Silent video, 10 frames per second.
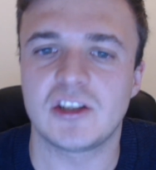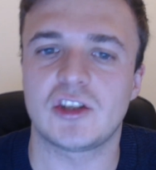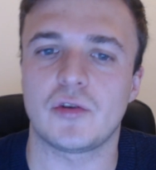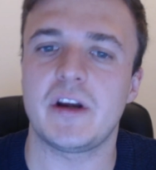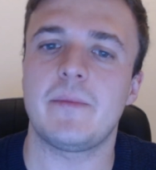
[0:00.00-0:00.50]

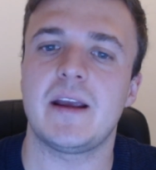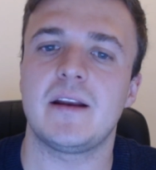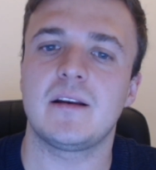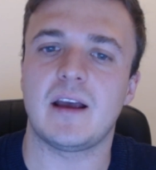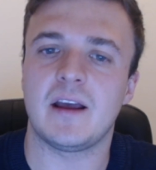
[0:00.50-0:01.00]

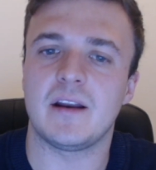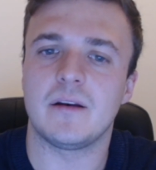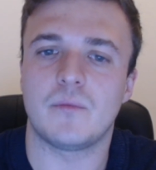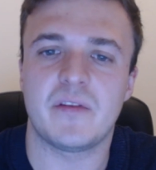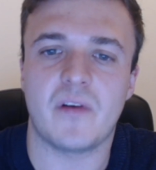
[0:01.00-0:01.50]
Streaming
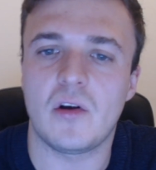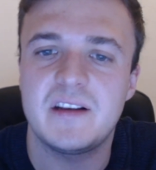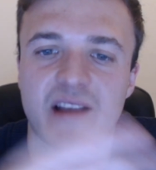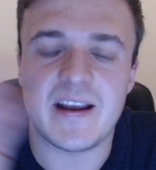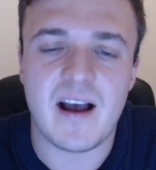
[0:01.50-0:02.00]
and with all
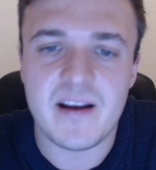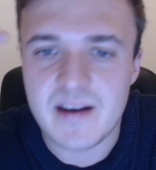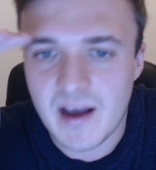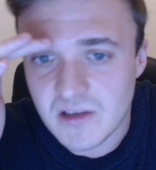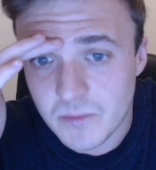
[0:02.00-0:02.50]
these AI
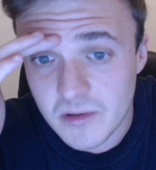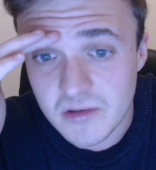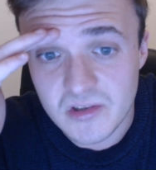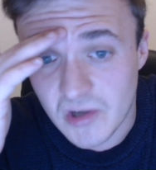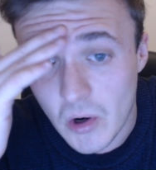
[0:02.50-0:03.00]

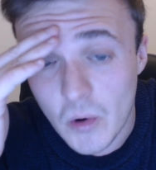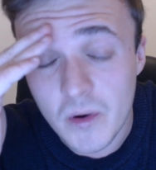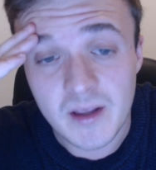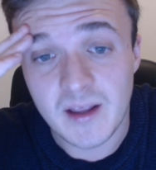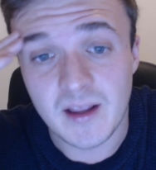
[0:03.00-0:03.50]
enhancements.
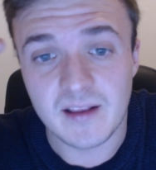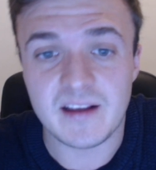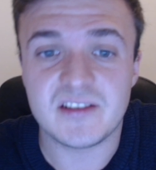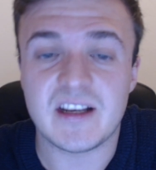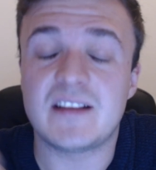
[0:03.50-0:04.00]
So
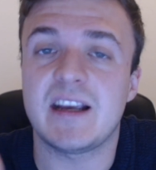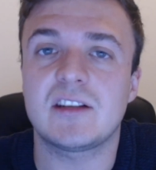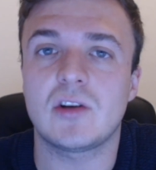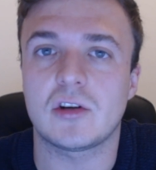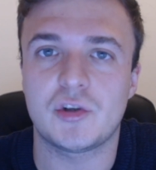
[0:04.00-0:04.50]
let's say
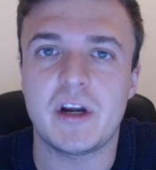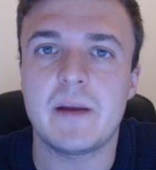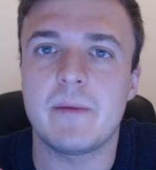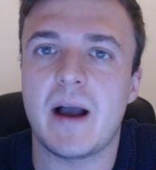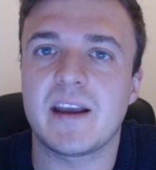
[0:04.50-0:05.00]
TikTok
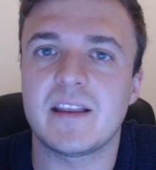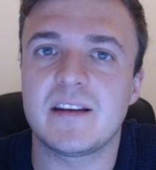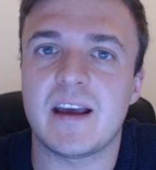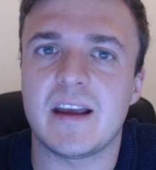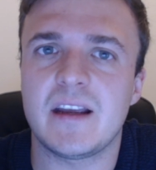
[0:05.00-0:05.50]
streaming back in the
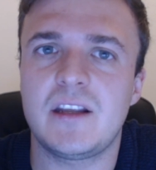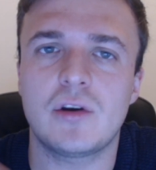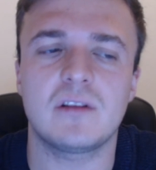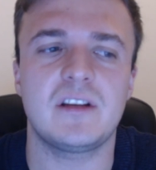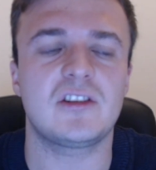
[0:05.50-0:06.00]
day,
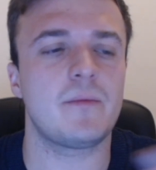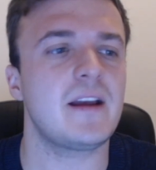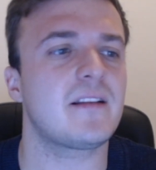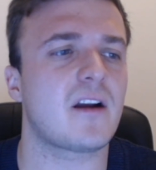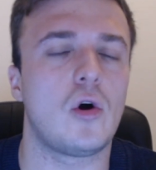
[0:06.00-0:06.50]
you could literally
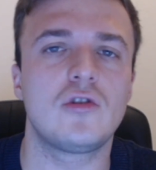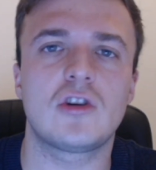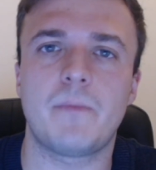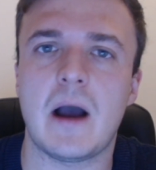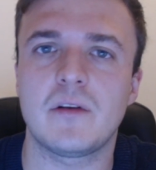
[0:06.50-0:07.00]
make like
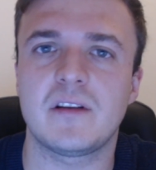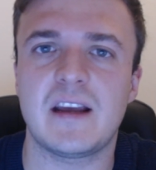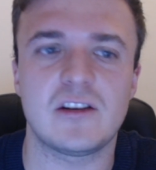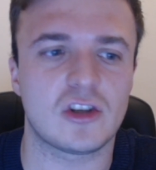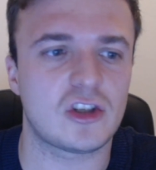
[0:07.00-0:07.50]
£100 a
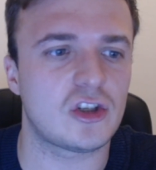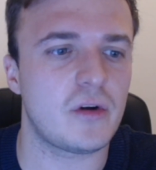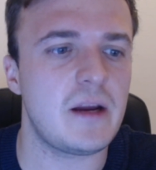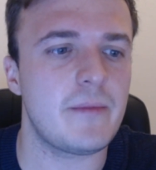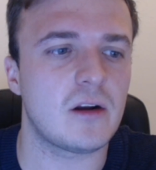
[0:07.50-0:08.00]
day just
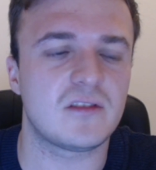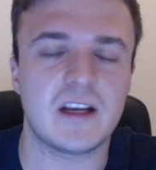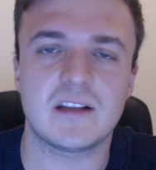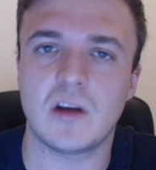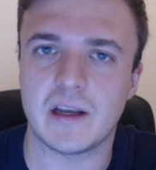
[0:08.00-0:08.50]
streaming on
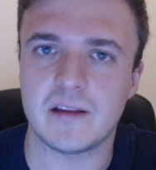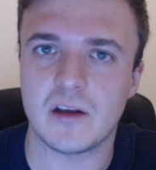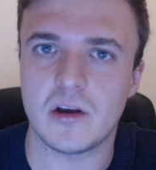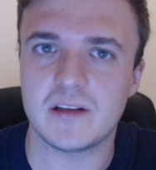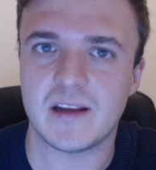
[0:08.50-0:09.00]
TikTok in
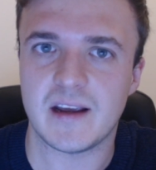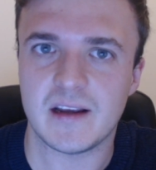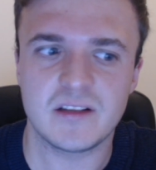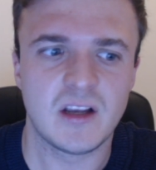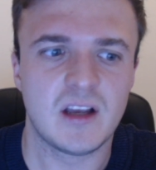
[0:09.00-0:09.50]
the early
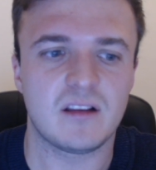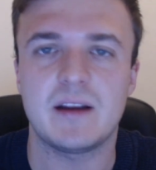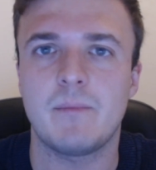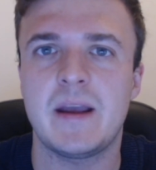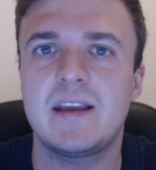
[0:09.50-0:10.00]
days.
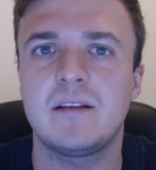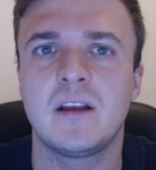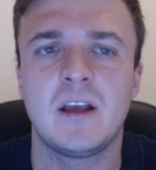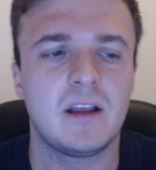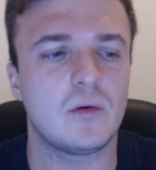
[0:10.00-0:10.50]
Like
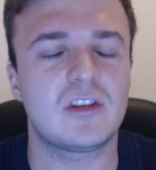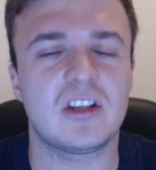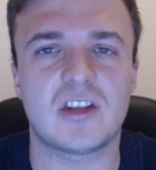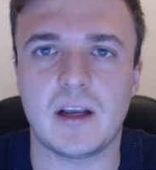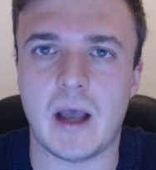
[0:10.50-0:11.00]
making, there was
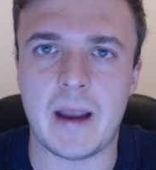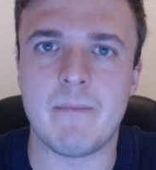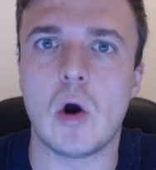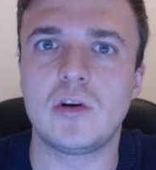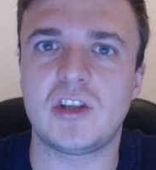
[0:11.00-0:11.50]
this
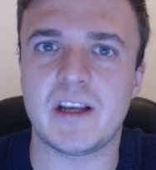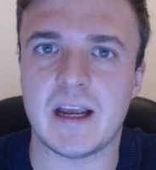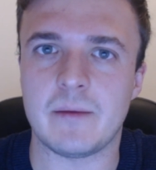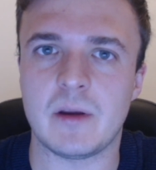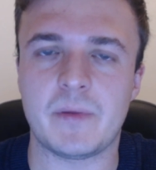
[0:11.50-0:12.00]
emoji
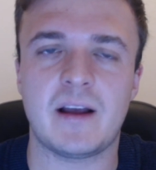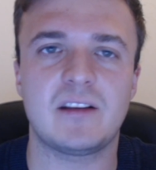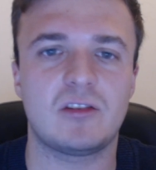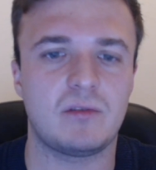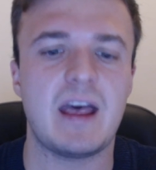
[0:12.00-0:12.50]
game. You'd be
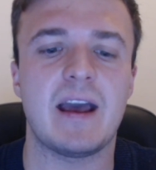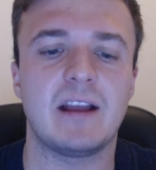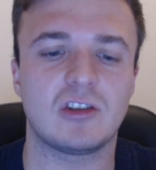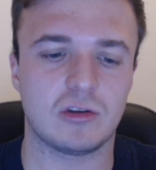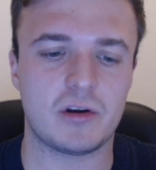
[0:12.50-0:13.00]
like
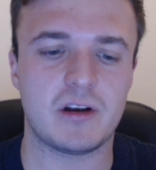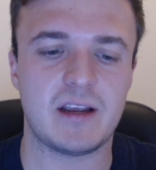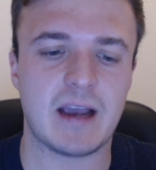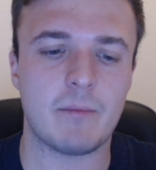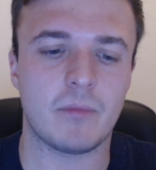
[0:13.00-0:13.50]
there, just looking
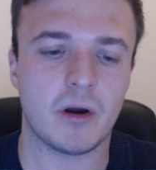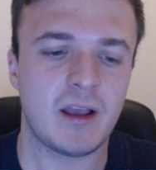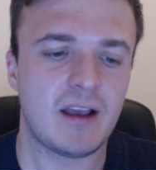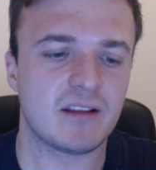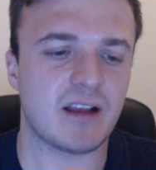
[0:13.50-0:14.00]
at your
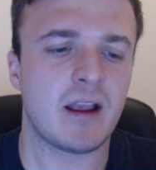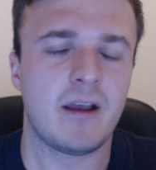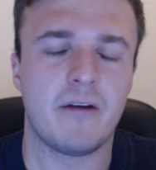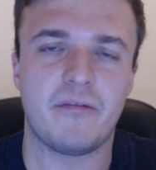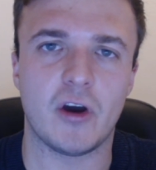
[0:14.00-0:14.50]
camera. It's like,
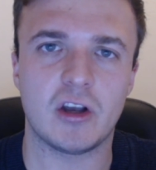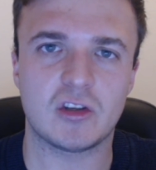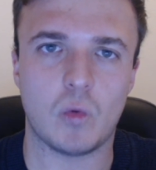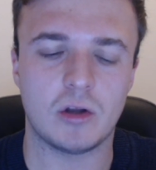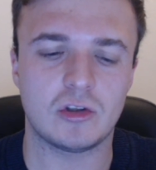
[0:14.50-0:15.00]

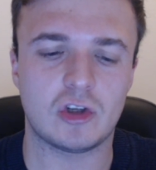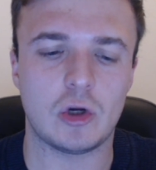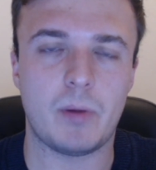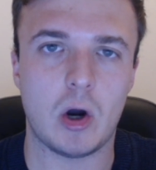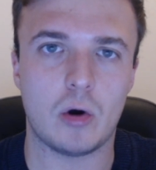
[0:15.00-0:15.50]
first one
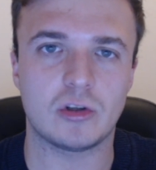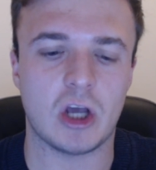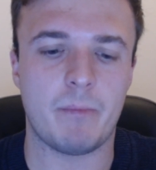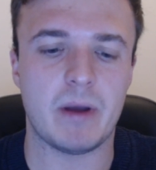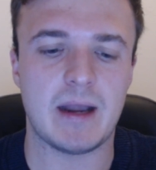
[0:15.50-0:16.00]
to
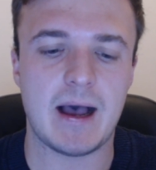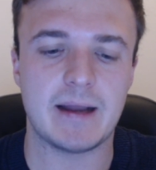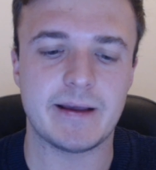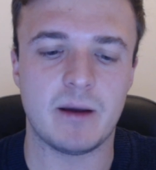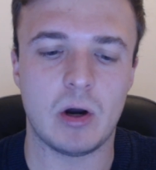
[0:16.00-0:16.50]
post a
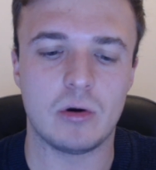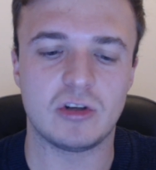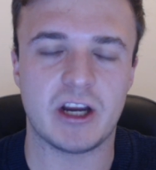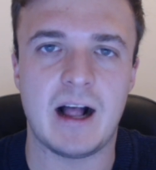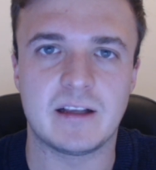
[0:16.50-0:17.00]
banana
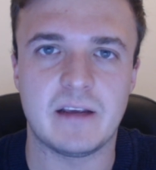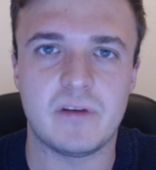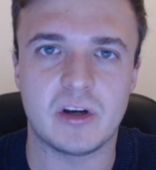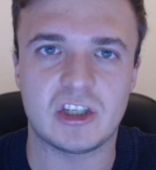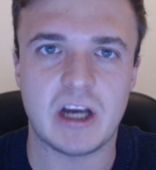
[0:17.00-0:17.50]
emoji, I'll give
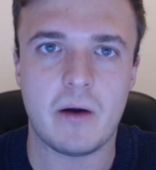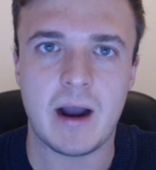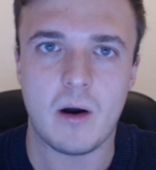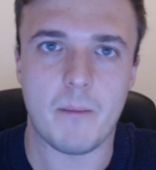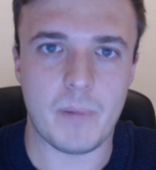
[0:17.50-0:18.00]
you a shout
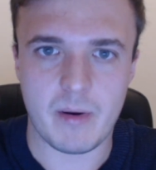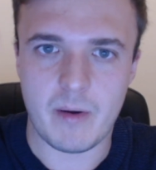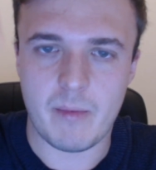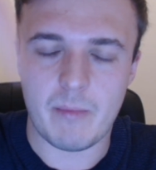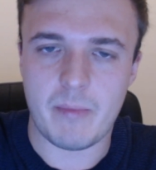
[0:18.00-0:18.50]
out. Bam, bam,
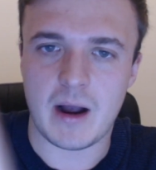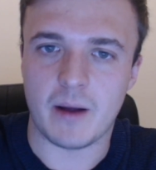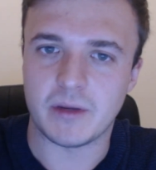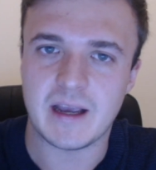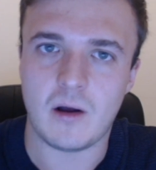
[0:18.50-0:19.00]
bam, bam, bam,
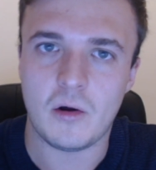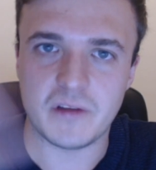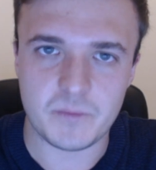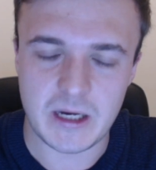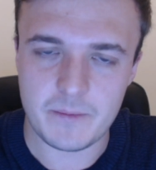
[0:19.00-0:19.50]
bam. You get all
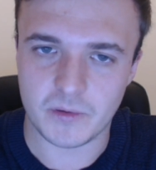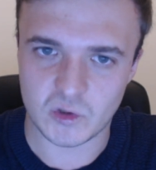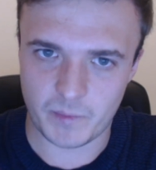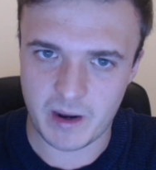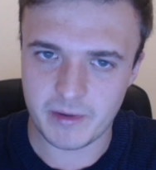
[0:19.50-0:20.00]
these people
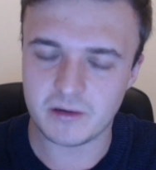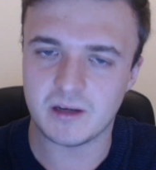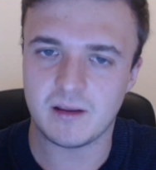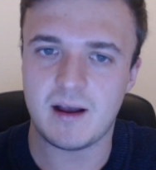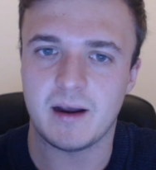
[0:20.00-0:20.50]
spamming on
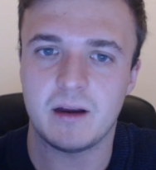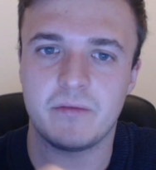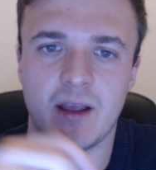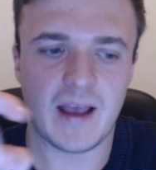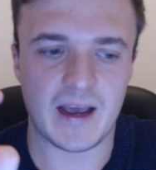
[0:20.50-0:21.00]
your
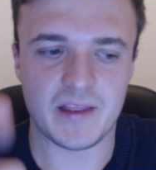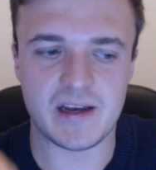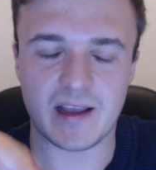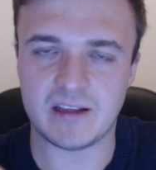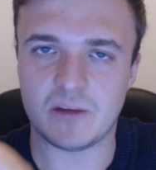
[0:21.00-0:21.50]
live, and then
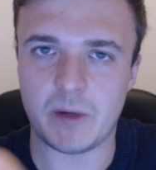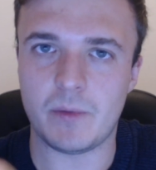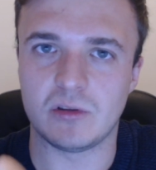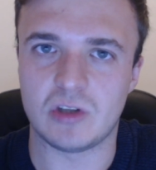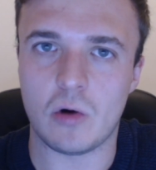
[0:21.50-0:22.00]
you get these
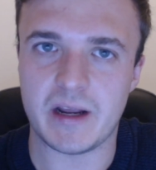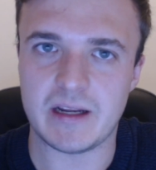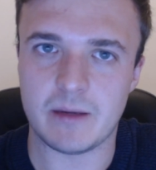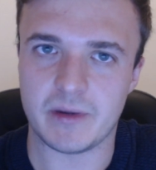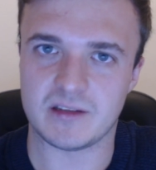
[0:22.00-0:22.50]
people
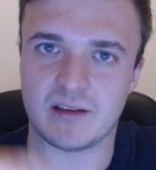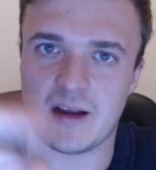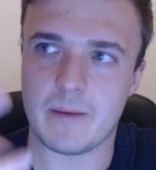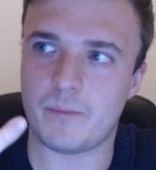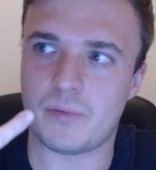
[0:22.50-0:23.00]
donating because it
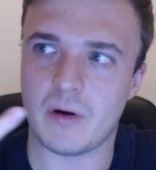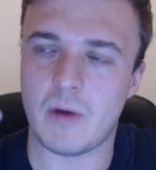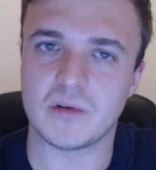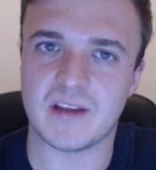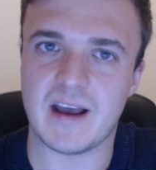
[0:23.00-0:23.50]
like
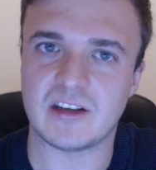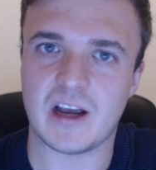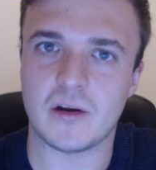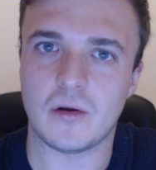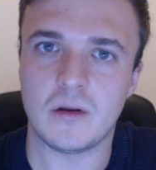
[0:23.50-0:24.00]
promotes their
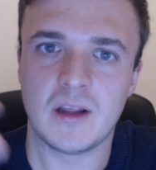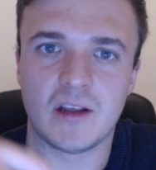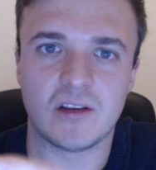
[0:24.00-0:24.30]
channel.